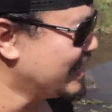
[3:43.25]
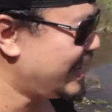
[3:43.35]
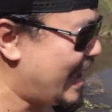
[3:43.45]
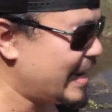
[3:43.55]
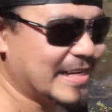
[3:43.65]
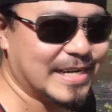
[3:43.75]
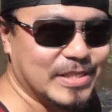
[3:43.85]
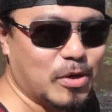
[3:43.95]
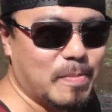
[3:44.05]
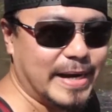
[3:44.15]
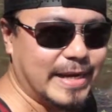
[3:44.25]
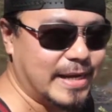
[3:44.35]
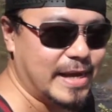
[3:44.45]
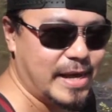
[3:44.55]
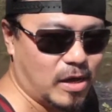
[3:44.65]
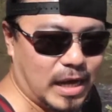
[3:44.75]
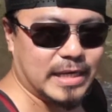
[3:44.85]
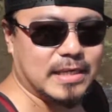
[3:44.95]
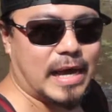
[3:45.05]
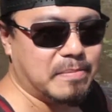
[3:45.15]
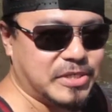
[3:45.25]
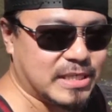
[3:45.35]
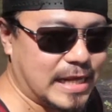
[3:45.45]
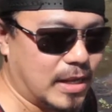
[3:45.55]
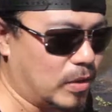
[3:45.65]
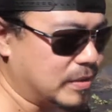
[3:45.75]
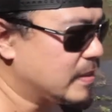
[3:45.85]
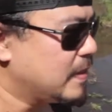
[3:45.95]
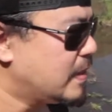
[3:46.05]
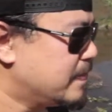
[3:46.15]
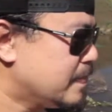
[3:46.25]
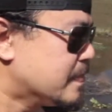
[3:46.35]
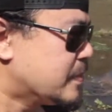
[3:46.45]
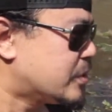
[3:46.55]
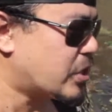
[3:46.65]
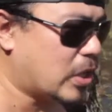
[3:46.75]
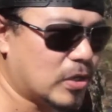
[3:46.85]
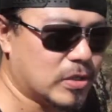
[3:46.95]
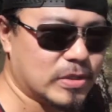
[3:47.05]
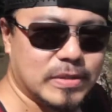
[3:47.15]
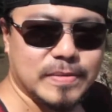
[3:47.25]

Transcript: And there's nobody, I'm just alone. So,